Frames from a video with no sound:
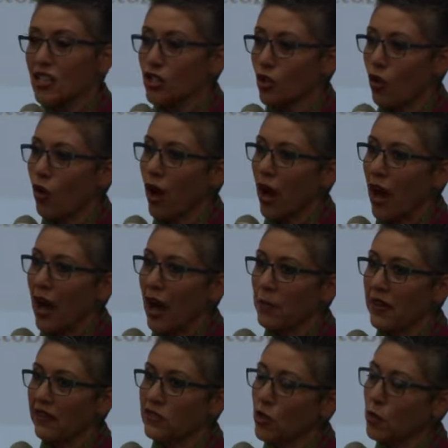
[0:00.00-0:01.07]
So
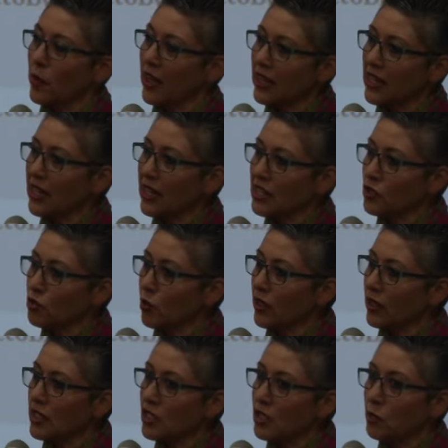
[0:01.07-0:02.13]
um, if somebody is
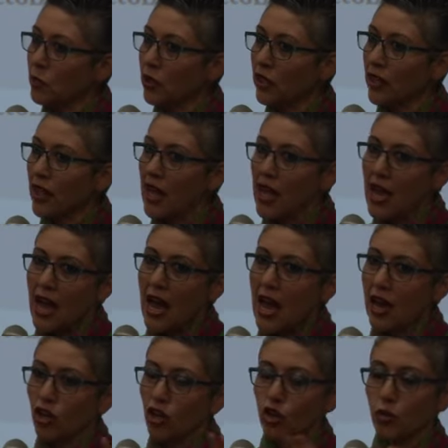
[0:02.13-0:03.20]
willing to put
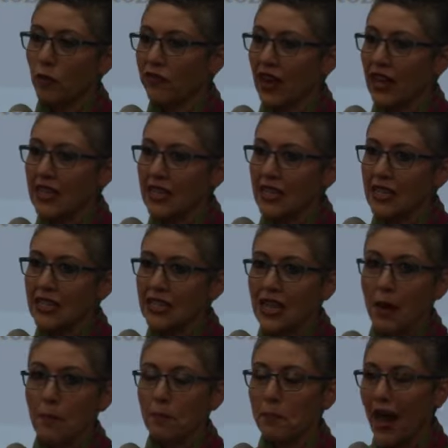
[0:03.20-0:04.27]
a group of ideas,
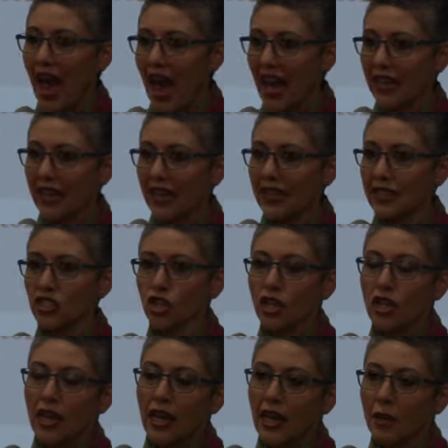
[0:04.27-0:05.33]
a package,
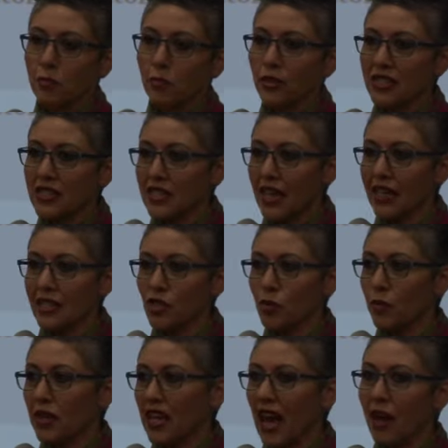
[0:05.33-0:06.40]
and present it to
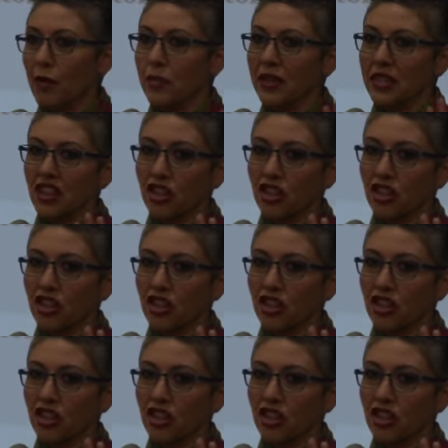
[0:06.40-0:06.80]
me, I'll be